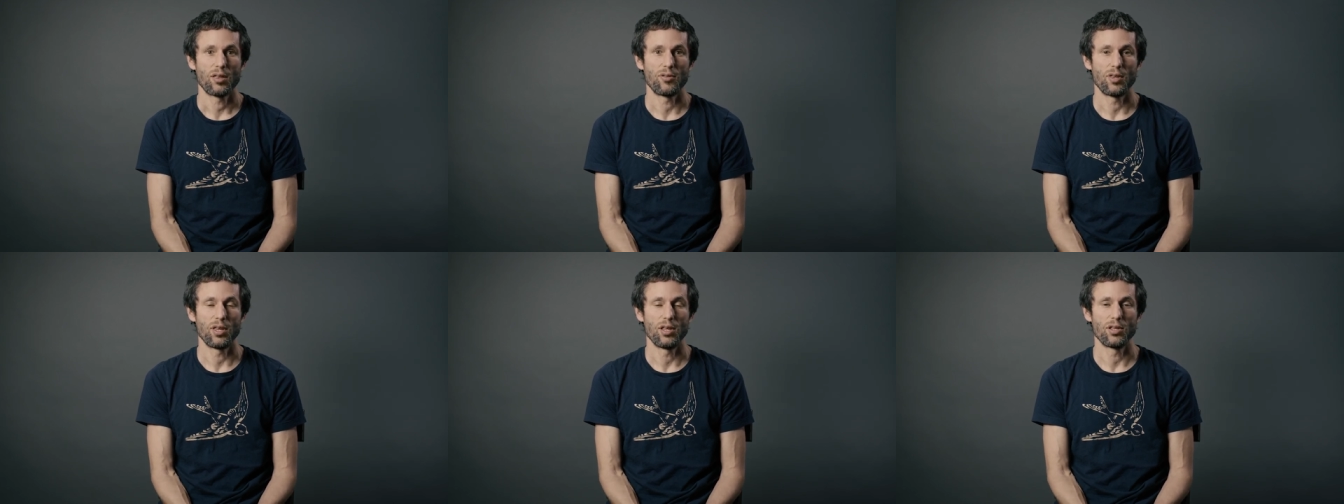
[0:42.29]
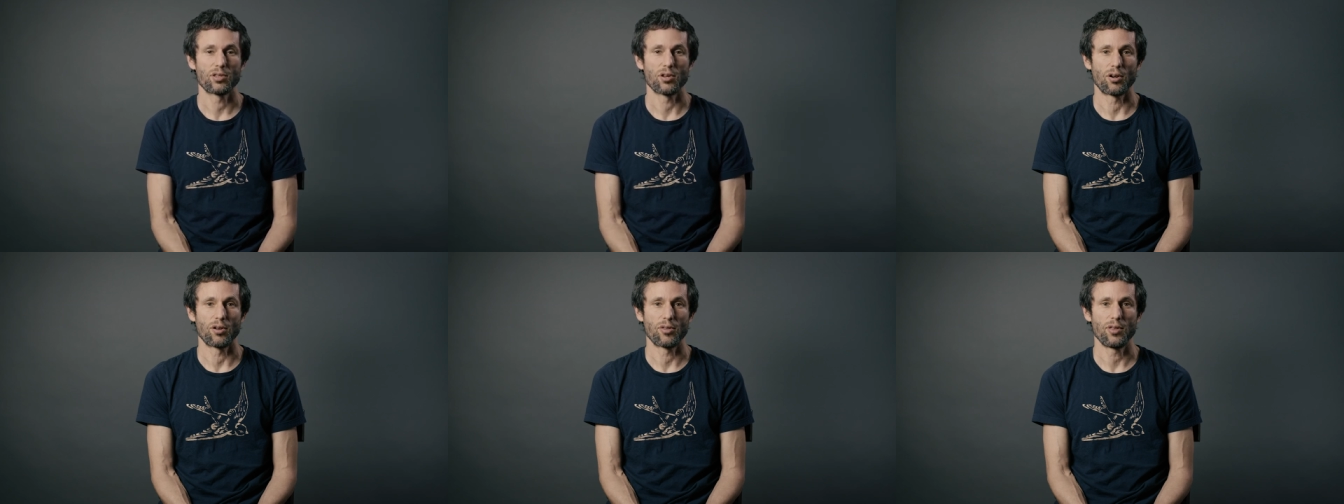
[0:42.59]

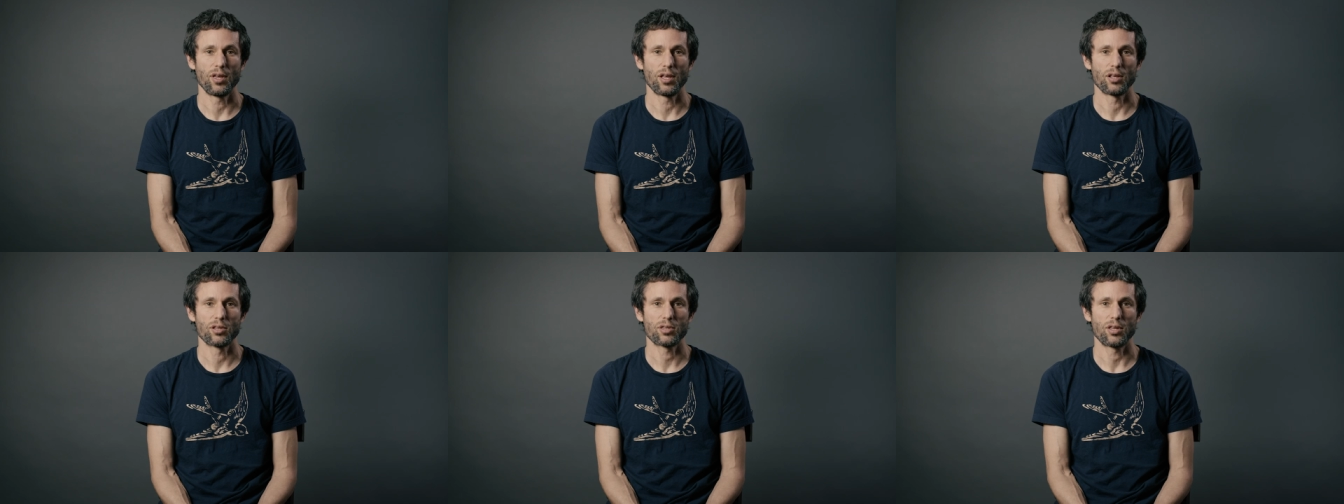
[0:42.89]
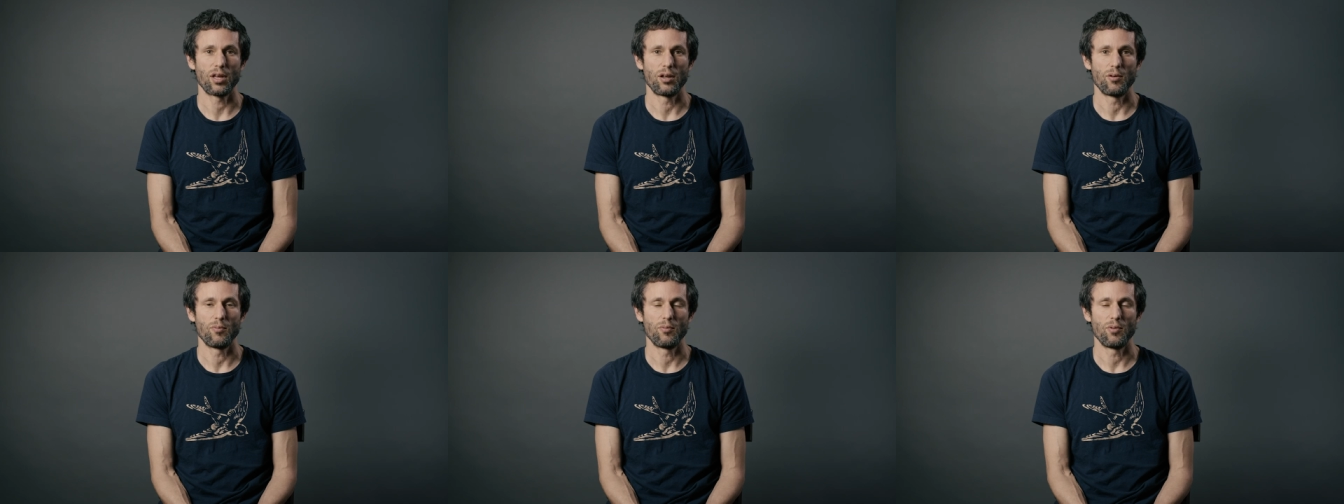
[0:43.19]
These are things
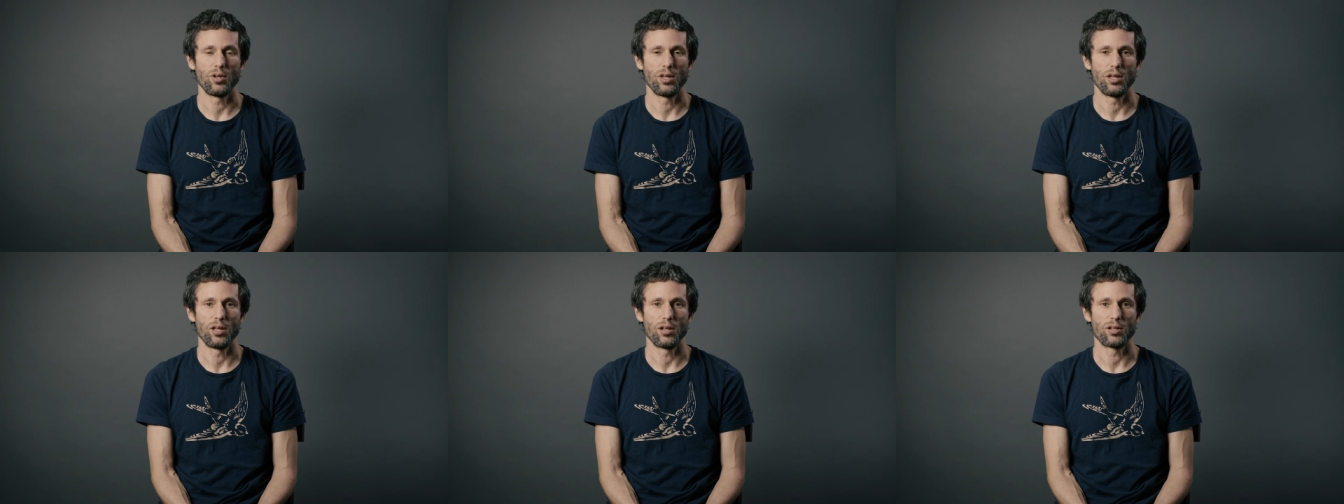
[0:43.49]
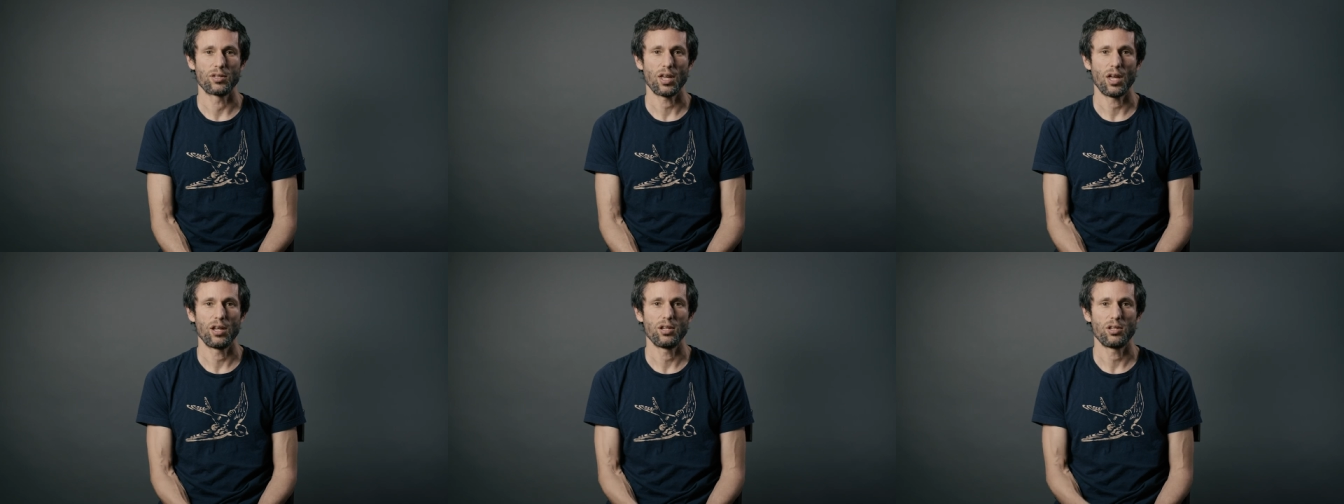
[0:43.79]
that we
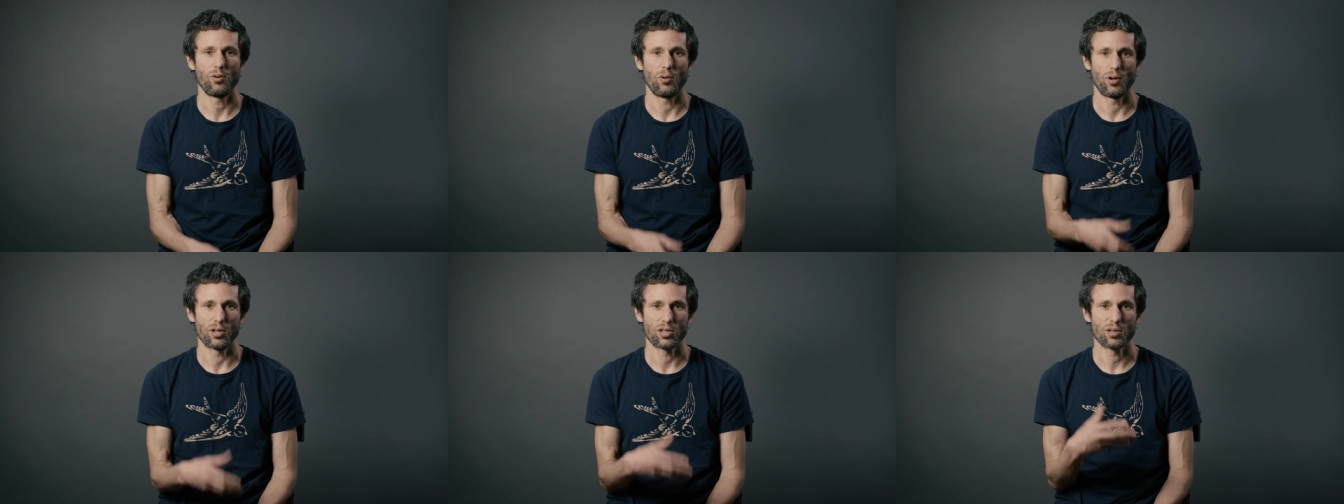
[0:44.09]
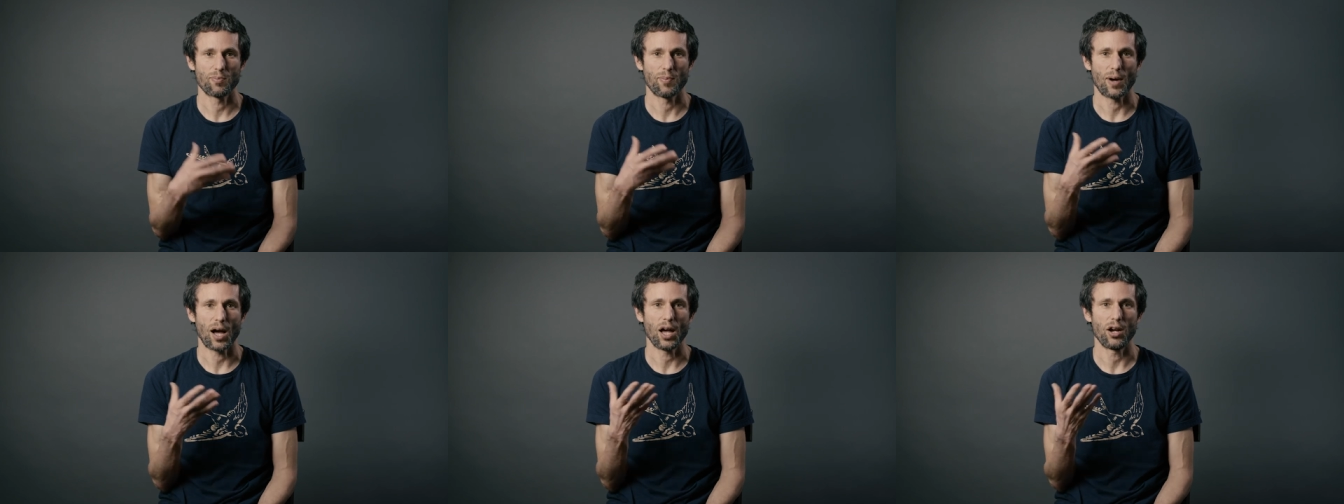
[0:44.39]
tend to
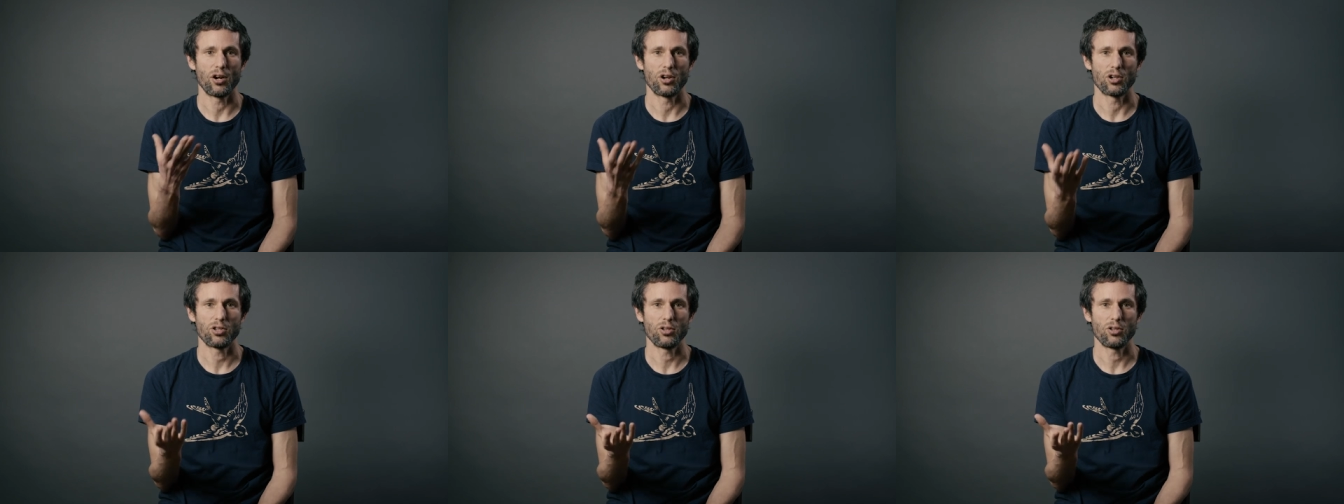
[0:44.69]
aspire